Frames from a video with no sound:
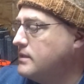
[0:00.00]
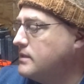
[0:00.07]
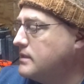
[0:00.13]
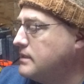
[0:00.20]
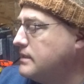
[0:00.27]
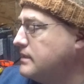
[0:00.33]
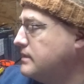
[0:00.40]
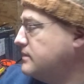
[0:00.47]

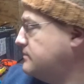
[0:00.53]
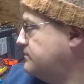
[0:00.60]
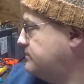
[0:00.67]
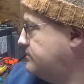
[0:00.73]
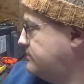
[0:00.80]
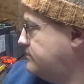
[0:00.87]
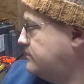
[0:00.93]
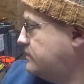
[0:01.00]
So
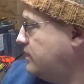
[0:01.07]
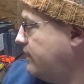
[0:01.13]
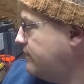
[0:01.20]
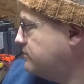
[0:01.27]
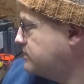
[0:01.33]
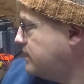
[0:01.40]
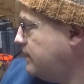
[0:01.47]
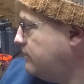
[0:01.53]
that
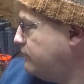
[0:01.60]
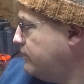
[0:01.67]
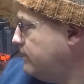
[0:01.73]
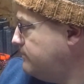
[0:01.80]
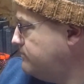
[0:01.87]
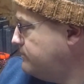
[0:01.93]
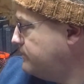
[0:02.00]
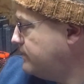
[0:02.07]
was kind of
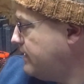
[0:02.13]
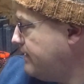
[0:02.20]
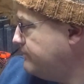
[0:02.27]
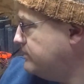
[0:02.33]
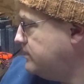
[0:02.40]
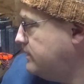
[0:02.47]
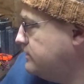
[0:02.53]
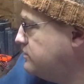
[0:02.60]
fun.
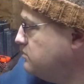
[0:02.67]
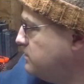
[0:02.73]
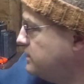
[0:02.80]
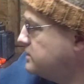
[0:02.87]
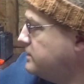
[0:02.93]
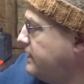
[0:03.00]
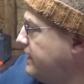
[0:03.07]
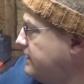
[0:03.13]
Haven't done too
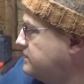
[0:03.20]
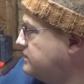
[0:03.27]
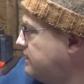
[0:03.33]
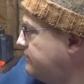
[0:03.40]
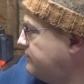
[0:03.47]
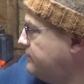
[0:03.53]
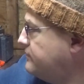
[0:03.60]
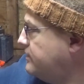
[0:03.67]
much on
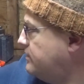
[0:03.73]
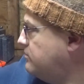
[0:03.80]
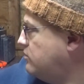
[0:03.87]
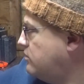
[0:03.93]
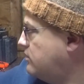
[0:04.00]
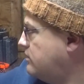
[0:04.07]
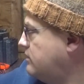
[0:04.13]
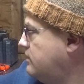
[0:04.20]
HF. I've done
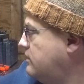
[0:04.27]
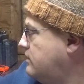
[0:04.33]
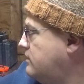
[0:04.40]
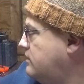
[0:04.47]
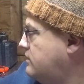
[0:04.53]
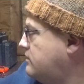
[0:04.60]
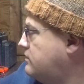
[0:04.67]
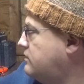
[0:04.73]
more
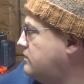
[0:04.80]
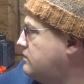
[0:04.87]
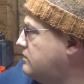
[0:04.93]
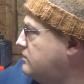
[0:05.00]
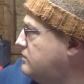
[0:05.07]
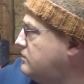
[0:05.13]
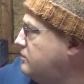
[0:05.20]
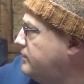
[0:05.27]

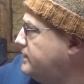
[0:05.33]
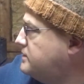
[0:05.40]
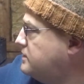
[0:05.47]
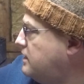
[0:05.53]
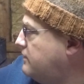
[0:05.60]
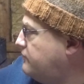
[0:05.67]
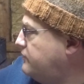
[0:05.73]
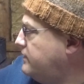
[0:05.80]

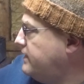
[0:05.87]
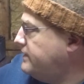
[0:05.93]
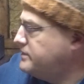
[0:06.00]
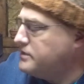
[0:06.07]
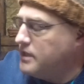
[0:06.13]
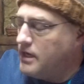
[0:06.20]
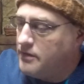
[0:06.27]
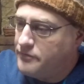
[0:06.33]
UHF,
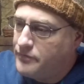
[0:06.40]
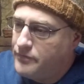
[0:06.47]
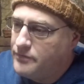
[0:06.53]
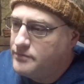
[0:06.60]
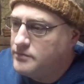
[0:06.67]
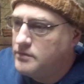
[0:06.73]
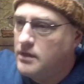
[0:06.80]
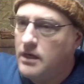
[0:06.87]
VHF
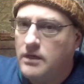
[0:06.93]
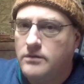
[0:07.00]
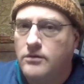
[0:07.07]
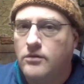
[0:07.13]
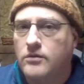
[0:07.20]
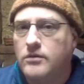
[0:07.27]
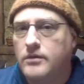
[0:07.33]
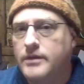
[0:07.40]

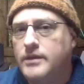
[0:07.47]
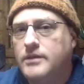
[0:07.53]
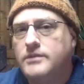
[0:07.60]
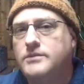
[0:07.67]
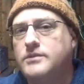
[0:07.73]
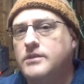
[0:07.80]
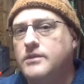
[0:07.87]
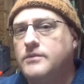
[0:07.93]
locally.
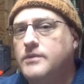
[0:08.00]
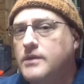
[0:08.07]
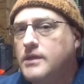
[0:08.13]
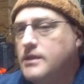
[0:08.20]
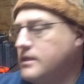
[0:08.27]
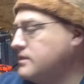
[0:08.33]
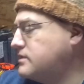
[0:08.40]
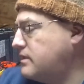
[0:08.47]
So
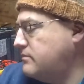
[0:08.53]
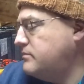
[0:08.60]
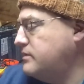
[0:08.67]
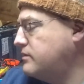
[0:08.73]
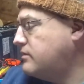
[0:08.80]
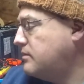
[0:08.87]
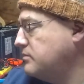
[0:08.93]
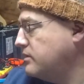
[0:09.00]
something
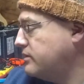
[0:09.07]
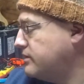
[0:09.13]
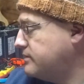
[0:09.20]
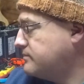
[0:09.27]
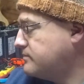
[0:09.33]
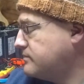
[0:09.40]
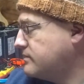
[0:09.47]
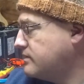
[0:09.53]
new I'm
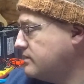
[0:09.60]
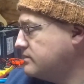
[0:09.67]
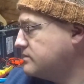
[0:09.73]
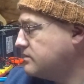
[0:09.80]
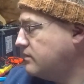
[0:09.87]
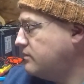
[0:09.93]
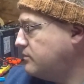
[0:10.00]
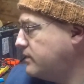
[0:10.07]
learning.
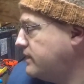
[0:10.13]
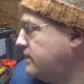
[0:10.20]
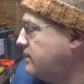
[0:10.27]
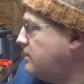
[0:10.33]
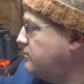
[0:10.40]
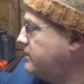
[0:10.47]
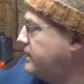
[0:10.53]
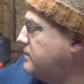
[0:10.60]
So I
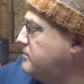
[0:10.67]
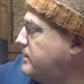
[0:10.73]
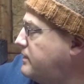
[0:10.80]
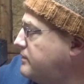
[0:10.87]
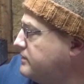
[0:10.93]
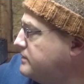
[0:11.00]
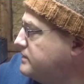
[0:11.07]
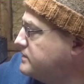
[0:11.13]
wanna get
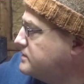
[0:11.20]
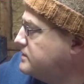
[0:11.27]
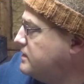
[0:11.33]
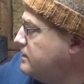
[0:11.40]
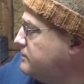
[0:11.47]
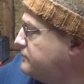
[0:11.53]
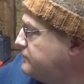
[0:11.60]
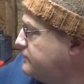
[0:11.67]
better at this
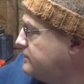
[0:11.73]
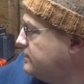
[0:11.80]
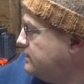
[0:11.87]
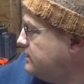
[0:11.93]
stuff.